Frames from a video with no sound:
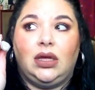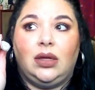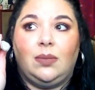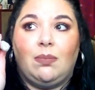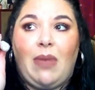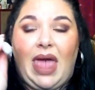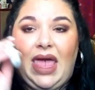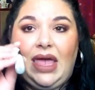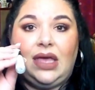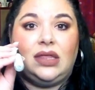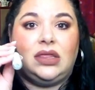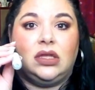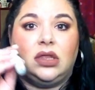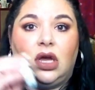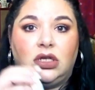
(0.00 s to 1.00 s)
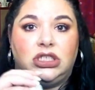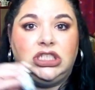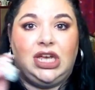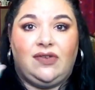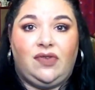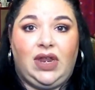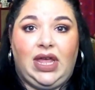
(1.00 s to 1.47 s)
make the
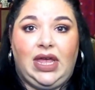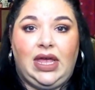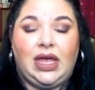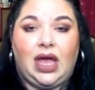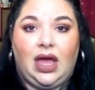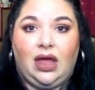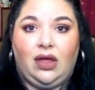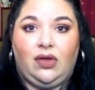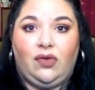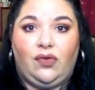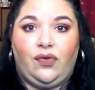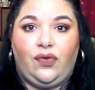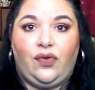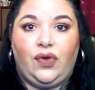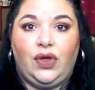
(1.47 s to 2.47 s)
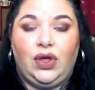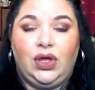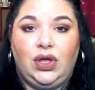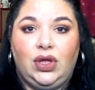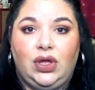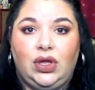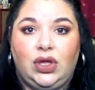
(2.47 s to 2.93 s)
longevity of
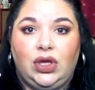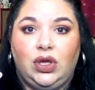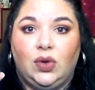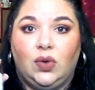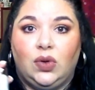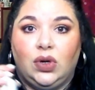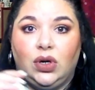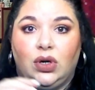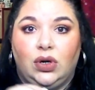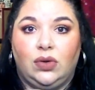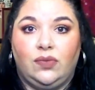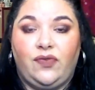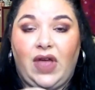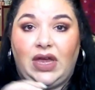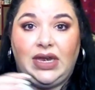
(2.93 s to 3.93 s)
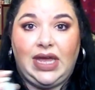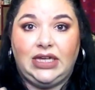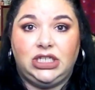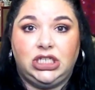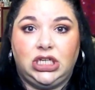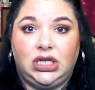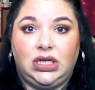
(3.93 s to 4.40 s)
your
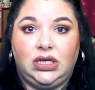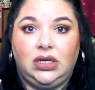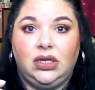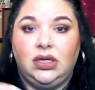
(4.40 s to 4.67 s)
foundation